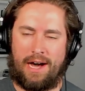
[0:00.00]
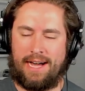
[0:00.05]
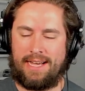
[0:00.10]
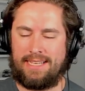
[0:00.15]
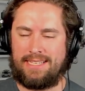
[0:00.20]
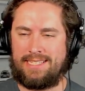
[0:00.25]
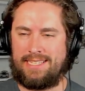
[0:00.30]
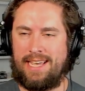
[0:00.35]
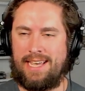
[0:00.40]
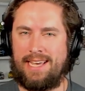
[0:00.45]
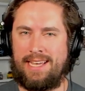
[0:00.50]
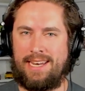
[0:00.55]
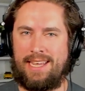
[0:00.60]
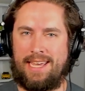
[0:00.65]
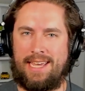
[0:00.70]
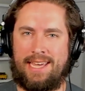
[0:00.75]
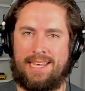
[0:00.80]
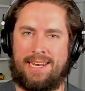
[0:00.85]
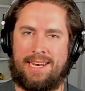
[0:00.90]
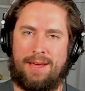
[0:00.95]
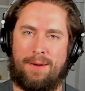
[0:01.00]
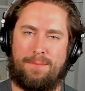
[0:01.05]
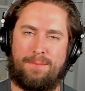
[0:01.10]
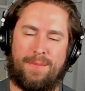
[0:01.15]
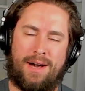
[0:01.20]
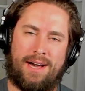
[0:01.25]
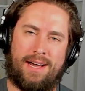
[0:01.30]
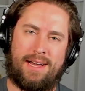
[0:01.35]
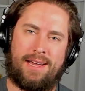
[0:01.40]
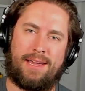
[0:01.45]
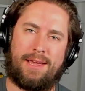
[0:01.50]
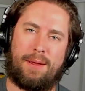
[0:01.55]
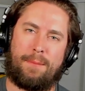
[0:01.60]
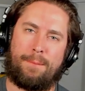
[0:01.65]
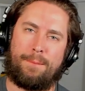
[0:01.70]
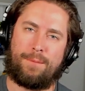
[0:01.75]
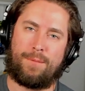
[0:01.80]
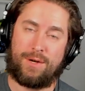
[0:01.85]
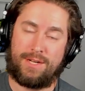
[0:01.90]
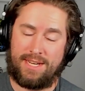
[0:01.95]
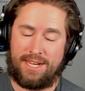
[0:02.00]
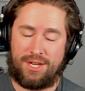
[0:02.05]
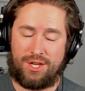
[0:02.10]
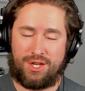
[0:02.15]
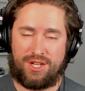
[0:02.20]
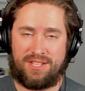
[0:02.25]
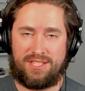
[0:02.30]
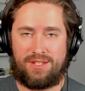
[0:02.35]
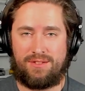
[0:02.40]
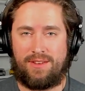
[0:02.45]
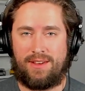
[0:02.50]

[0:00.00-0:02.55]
I said in my predictions